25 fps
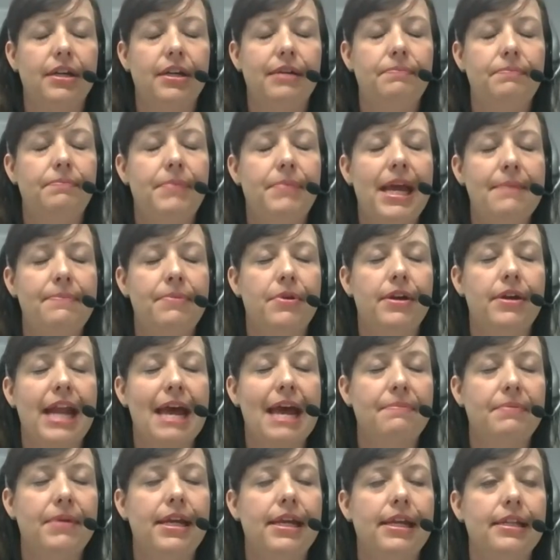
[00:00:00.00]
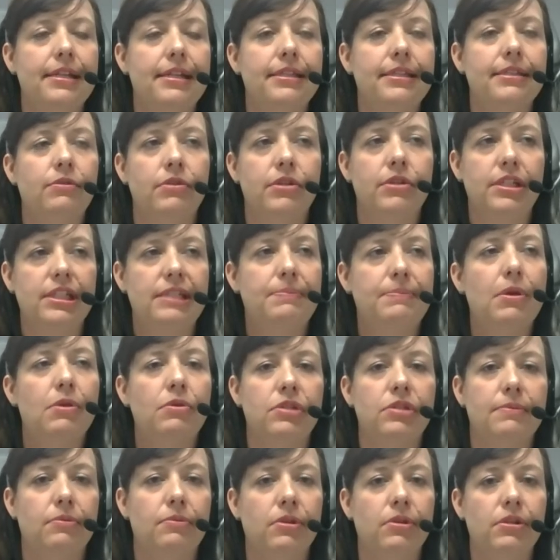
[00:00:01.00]
paper napkins or
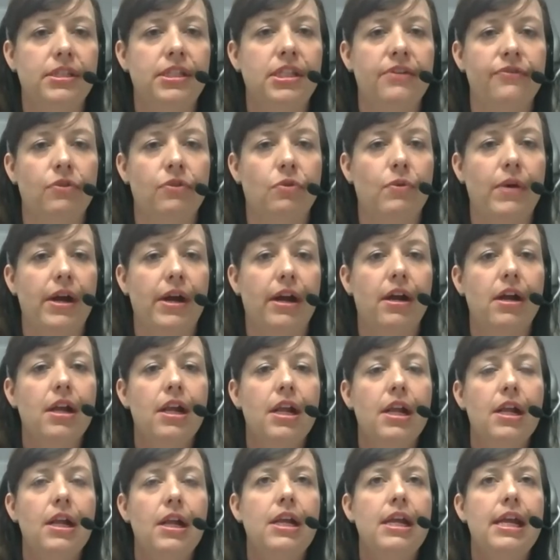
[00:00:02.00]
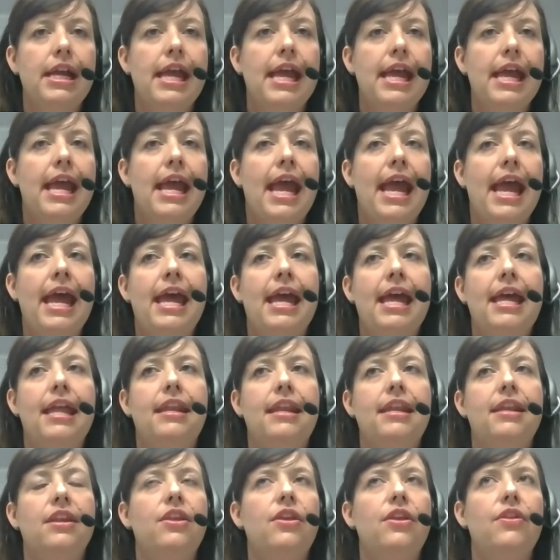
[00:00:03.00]
disposable silverware.
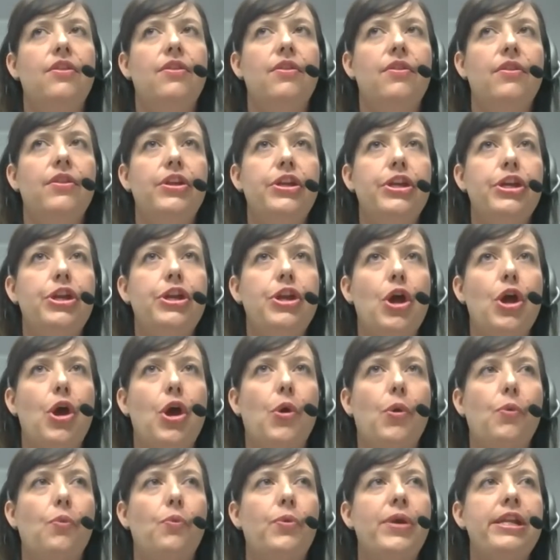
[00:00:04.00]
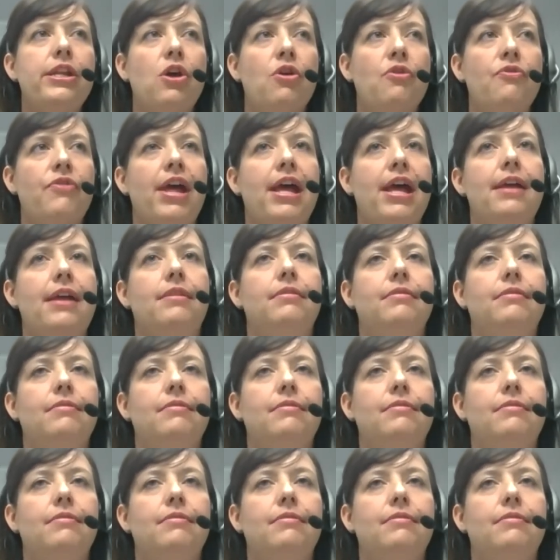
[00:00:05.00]
And, we know that